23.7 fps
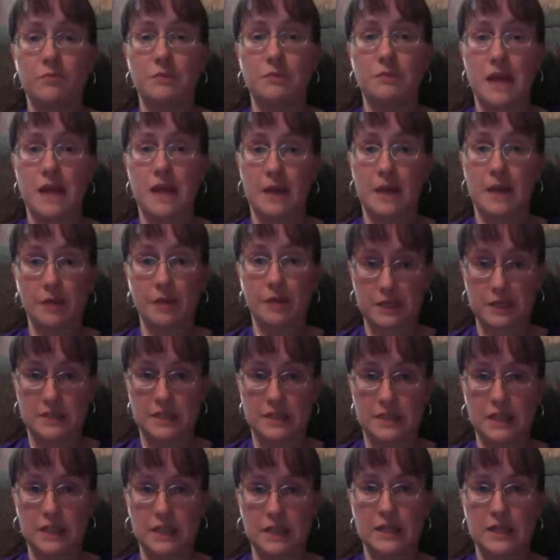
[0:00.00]

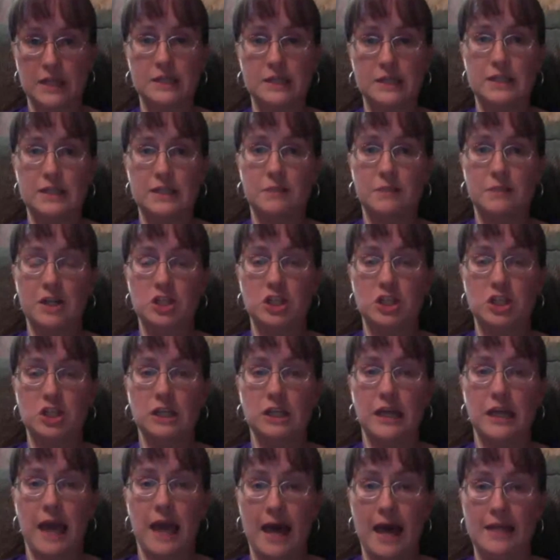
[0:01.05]
metabolizing things, especially
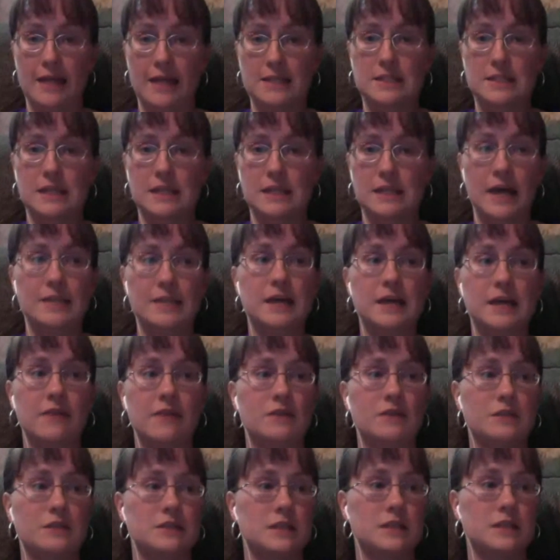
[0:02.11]
cats. Cats have
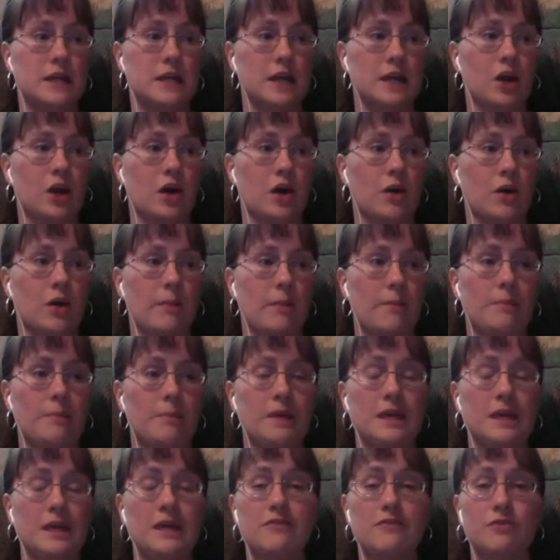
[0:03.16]
this thing called
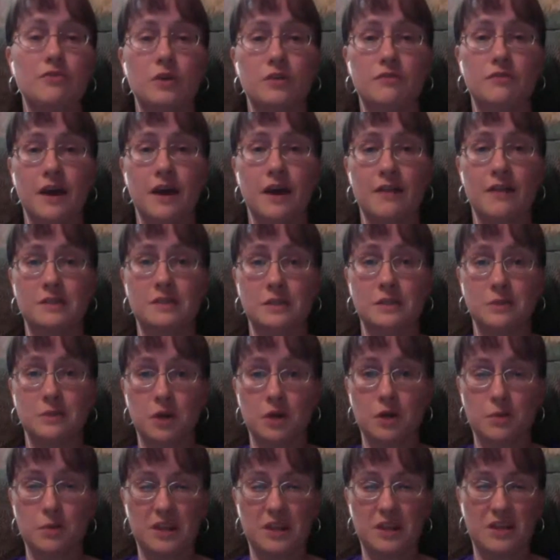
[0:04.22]

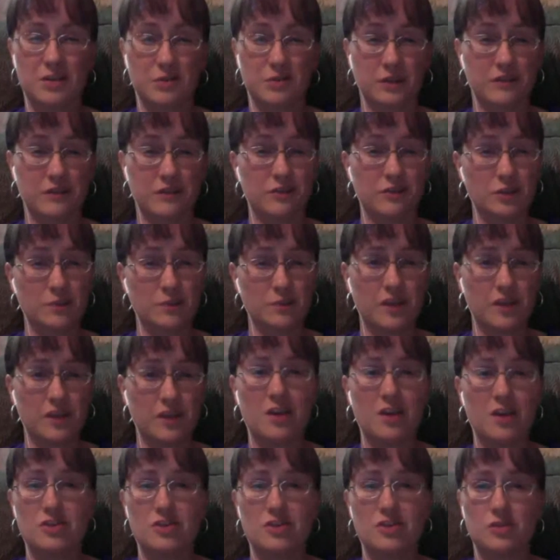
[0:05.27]
P450 in their liver,
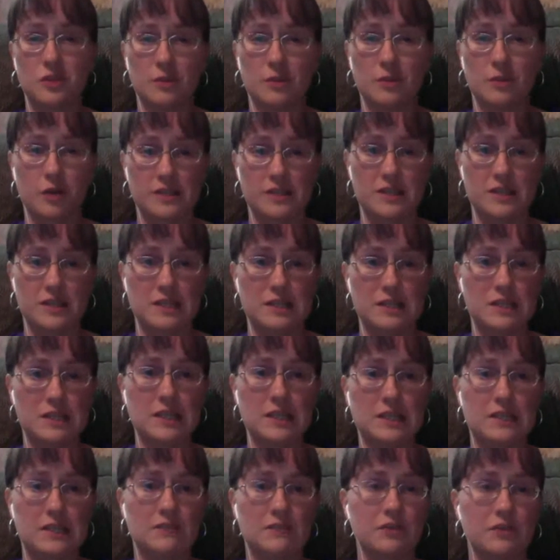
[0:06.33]
so they process
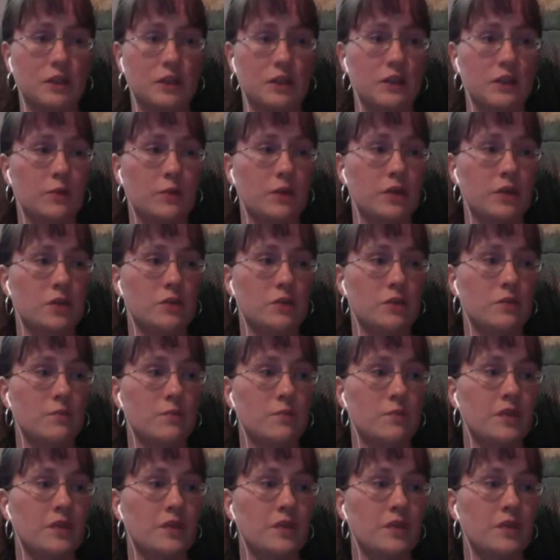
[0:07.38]
things differently than we do,